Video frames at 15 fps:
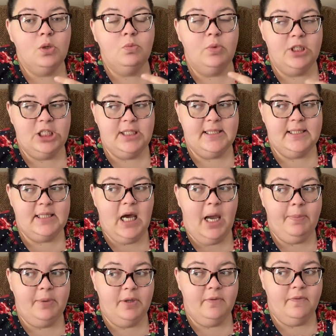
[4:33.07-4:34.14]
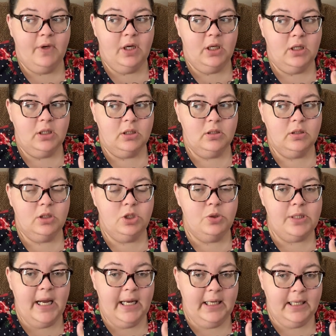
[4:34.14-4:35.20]
which is a type of
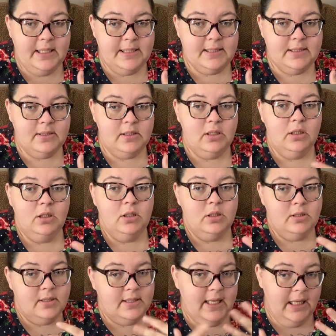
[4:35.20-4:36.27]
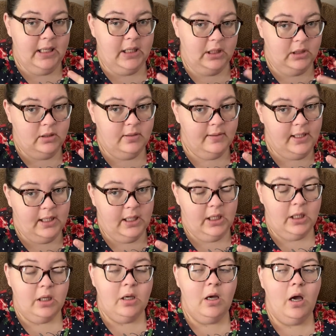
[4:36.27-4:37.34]
cutaneous skin thing,